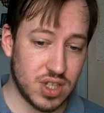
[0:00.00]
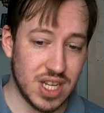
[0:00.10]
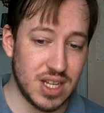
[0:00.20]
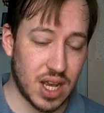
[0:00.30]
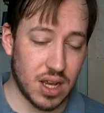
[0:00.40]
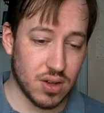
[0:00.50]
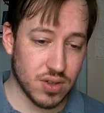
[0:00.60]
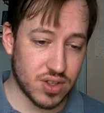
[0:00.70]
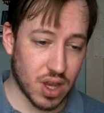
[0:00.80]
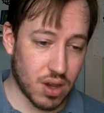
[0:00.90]

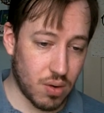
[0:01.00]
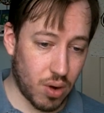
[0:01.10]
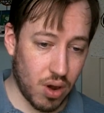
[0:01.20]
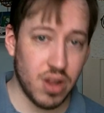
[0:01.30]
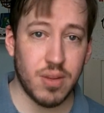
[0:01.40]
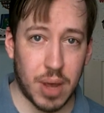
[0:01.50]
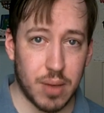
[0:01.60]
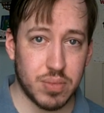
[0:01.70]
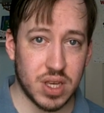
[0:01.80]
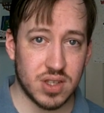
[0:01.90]
details that go on the
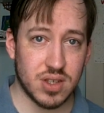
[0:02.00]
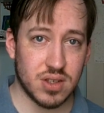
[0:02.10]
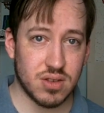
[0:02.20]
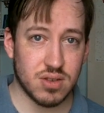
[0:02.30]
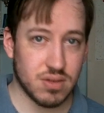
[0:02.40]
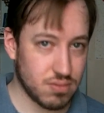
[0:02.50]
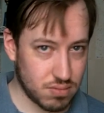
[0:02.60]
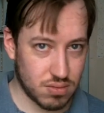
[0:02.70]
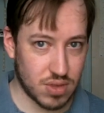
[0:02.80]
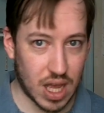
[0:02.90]
map pieces
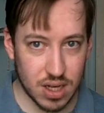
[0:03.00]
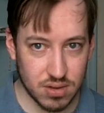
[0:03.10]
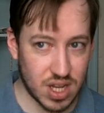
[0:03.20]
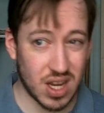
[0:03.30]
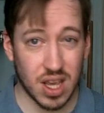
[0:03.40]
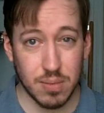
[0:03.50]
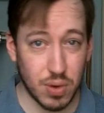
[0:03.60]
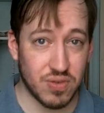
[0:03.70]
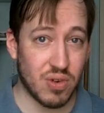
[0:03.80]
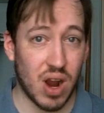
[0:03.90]
that tend to get
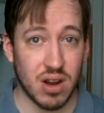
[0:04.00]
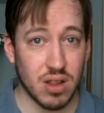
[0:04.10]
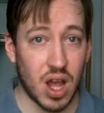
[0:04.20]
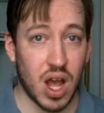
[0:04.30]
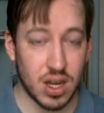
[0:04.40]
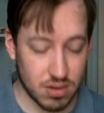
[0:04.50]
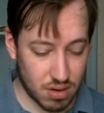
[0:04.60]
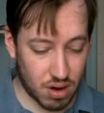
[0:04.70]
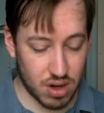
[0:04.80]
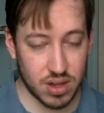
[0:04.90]
moved around a lot
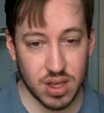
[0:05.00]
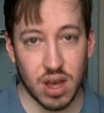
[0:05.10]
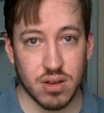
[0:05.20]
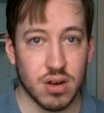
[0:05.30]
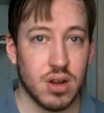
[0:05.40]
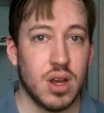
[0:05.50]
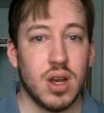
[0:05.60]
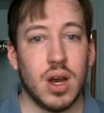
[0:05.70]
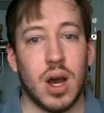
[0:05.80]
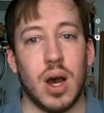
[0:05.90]
are in the other.
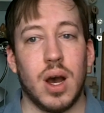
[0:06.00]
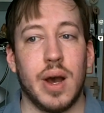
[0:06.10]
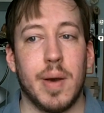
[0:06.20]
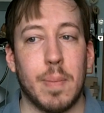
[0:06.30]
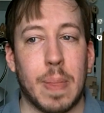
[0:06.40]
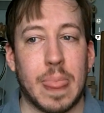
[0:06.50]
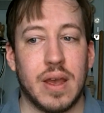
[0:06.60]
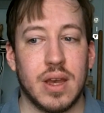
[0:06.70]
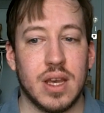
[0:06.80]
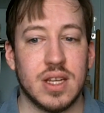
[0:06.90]
Um,
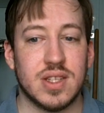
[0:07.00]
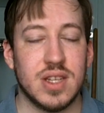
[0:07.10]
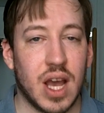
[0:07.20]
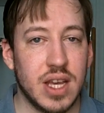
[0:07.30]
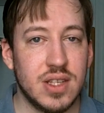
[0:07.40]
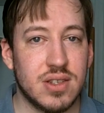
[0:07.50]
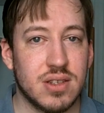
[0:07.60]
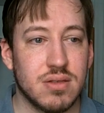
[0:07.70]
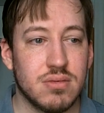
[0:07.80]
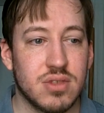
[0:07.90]
it's
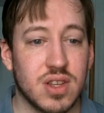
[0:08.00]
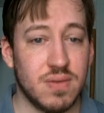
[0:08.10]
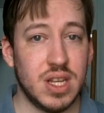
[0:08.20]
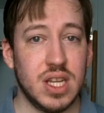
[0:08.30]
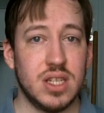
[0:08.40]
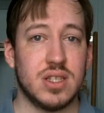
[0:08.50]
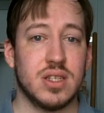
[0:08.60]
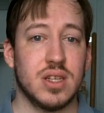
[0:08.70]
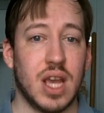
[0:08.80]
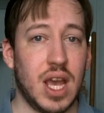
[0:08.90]
nice. It's convenient,
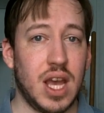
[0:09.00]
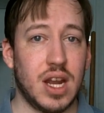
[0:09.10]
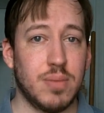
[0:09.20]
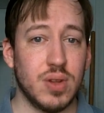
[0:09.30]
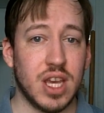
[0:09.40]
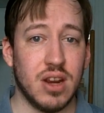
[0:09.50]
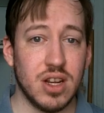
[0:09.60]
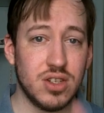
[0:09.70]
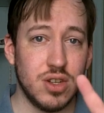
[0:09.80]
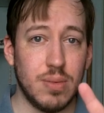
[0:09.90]
and I'm only
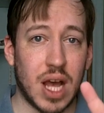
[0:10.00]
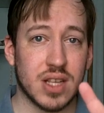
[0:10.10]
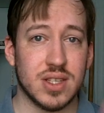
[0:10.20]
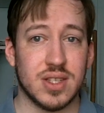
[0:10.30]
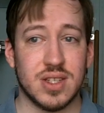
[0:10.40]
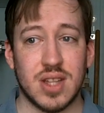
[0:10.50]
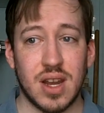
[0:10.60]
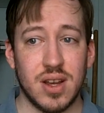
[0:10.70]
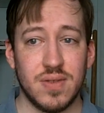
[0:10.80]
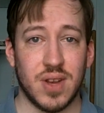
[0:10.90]
carrying two boxes instead
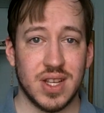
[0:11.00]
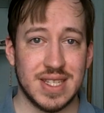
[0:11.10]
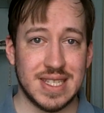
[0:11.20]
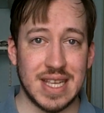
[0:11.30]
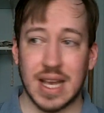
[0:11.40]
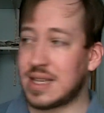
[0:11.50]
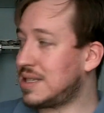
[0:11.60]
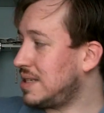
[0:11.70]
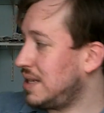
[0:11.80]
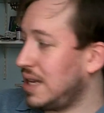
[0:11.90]
of
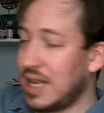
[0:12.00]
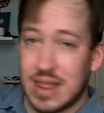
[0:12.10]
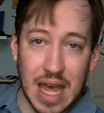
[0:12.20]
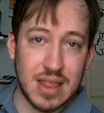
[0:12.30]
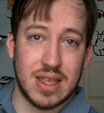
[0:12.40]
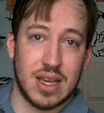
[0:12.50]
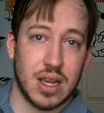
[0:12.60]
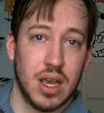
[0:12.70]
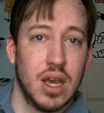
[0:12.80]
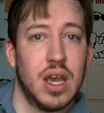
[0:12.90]
six in that thing.
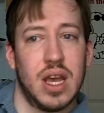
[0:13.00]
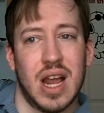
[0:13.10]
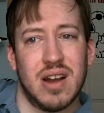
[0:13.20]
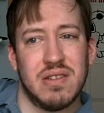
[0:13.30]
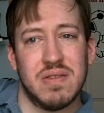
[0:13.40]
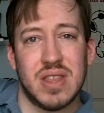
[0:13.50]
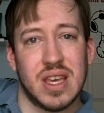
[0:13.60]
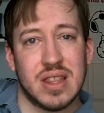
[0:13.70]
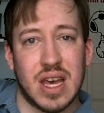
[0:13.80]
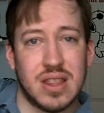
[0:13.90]
And I don't even
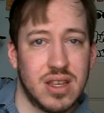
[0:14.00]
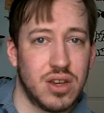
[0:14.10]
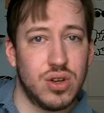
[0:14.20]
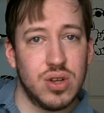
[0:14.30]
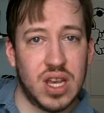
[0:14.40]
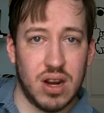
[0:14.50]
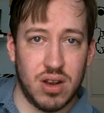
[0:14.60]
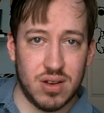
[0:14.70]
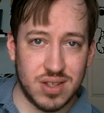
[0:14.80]
think that thing could carry